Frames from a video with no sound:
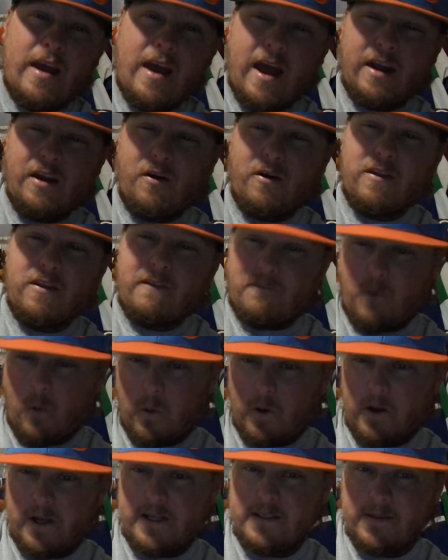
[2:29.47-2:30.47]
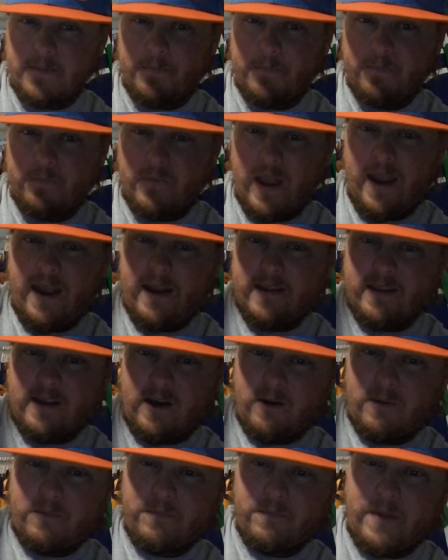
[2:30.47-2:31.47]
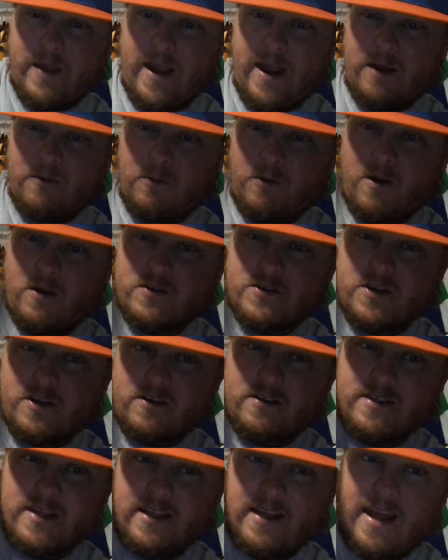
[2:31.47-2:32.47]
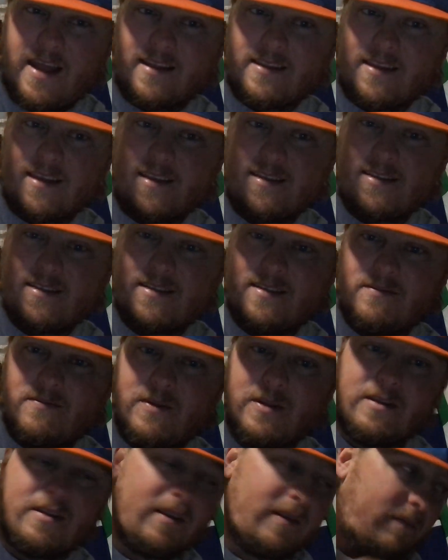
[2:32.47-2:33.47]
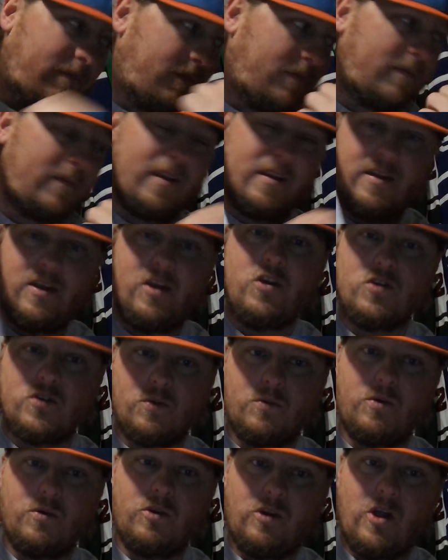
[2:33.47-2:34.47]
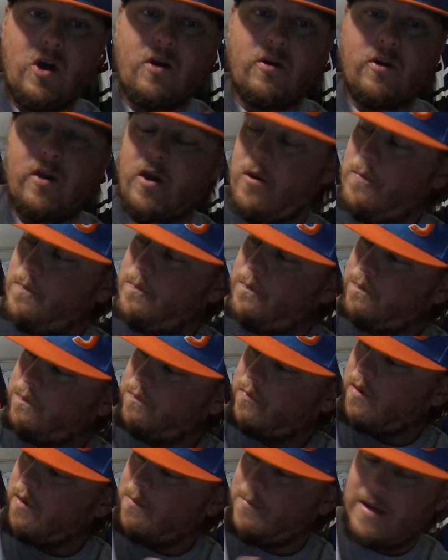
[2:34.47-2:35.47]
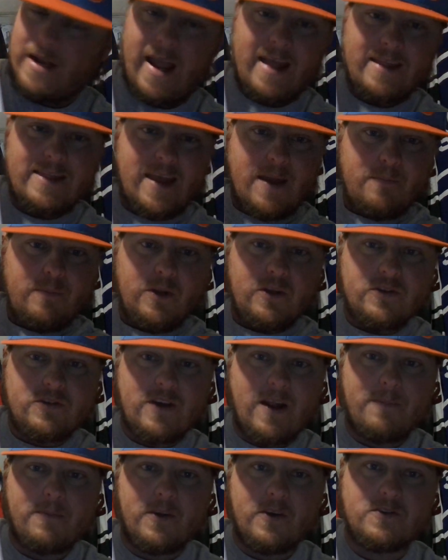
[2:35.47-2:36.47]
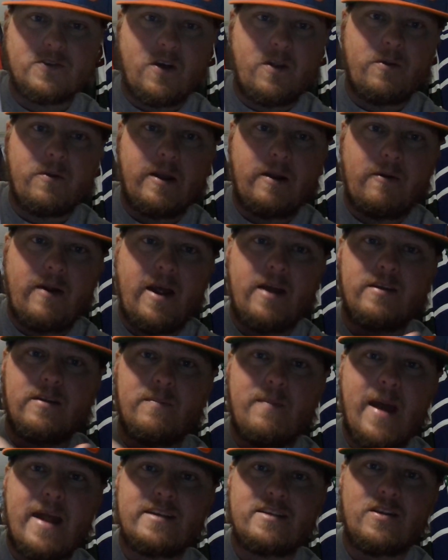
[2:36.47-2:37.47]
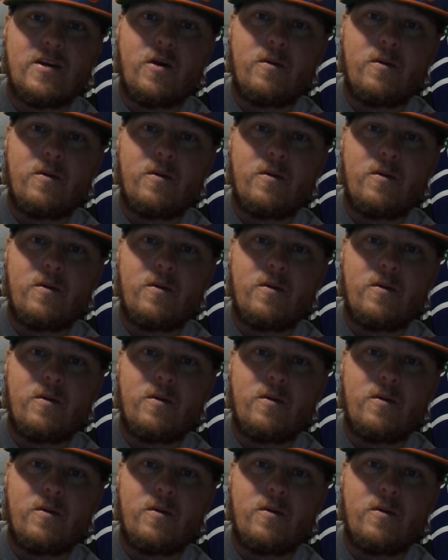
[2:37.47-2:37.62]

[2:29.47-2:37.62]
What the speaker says: I know in the 40s they had a road jersey like this with the usual logo, but it had that blue stripe that goes all the way around to match